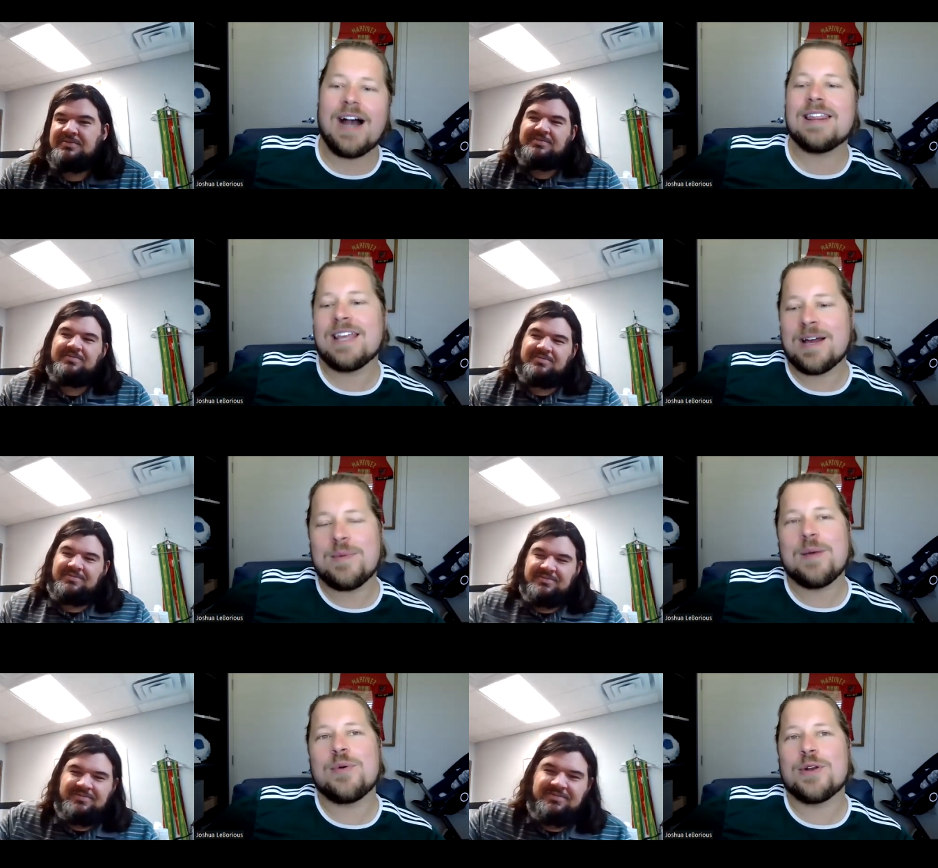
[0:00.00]
Speaker 1: I think I
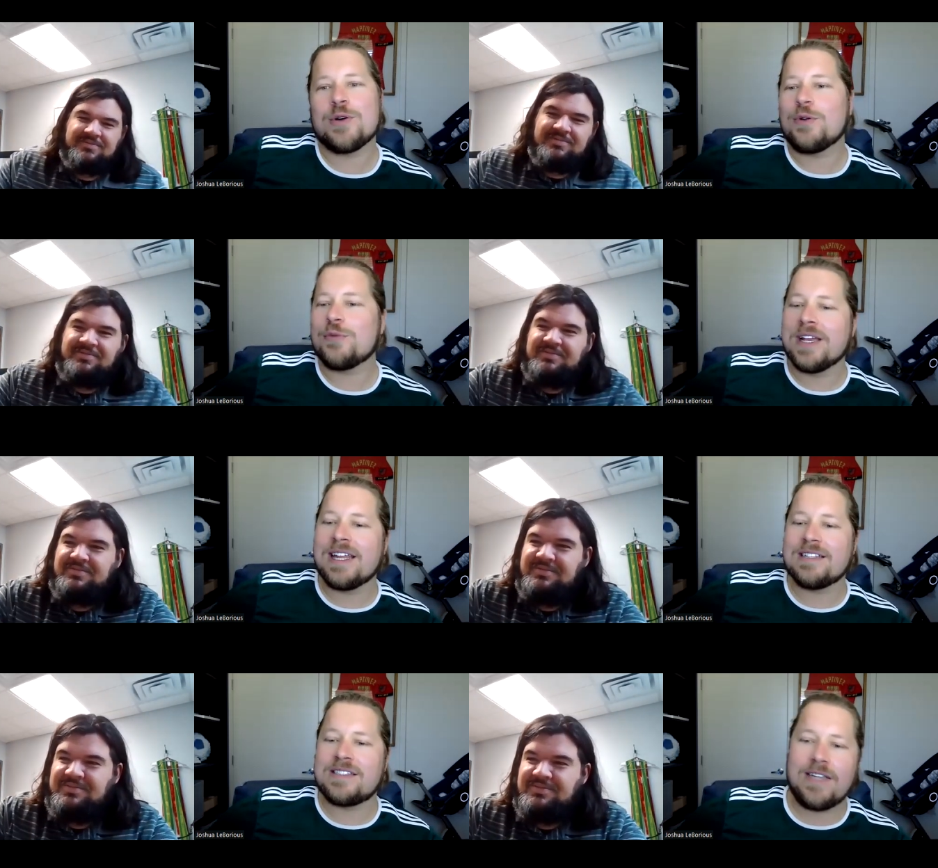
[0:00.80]
might put a gold ring
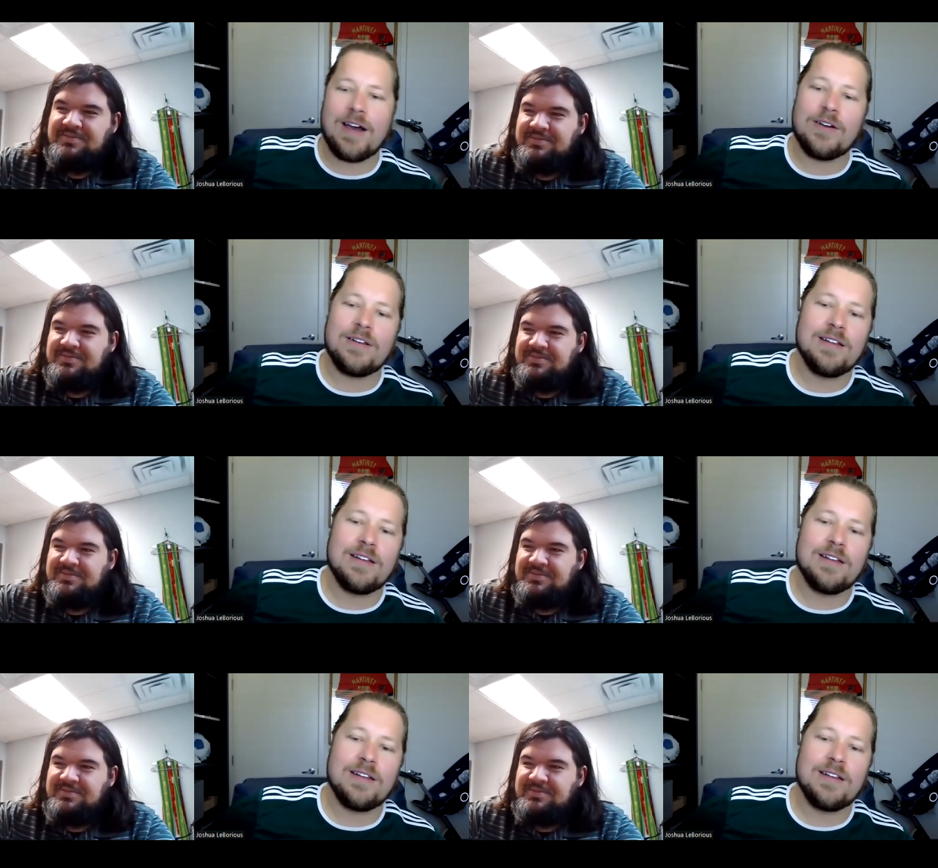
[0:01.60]
in its snout.